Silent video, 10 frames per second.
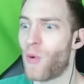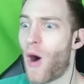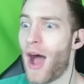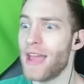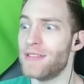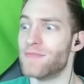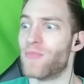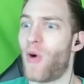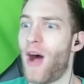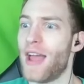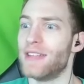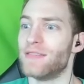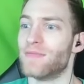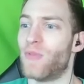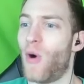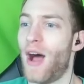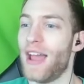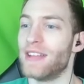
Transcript: What? What? Such, what?